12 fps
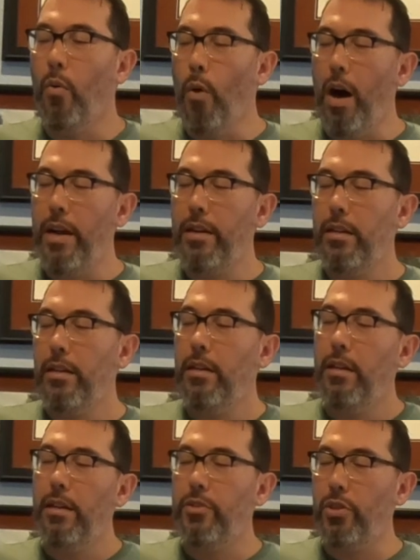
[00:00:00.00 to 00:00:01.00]
1,
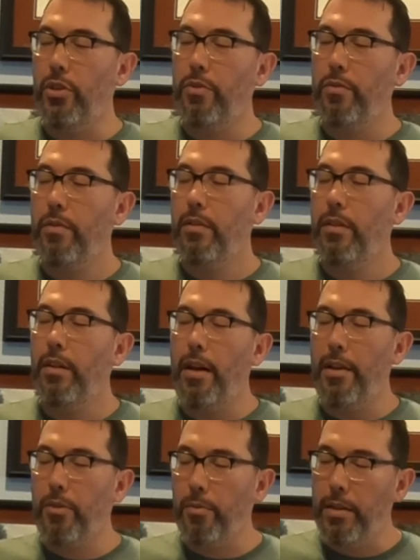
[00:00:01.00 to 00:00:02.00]
2,
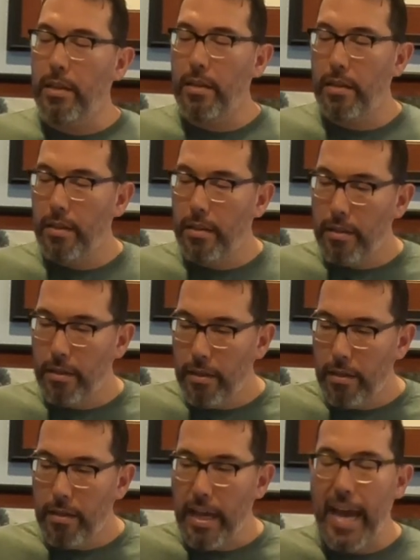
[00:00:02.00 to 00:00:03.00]
3.
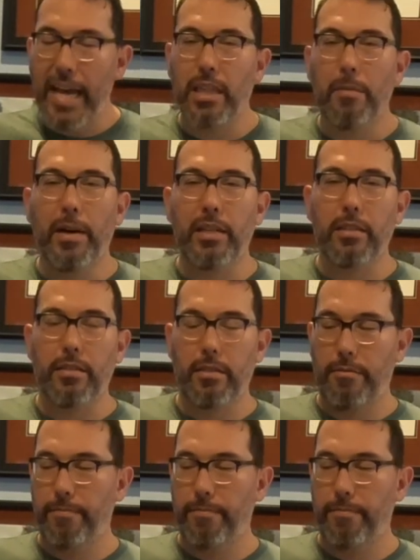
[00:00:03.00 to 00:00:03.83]
Add the buzzes.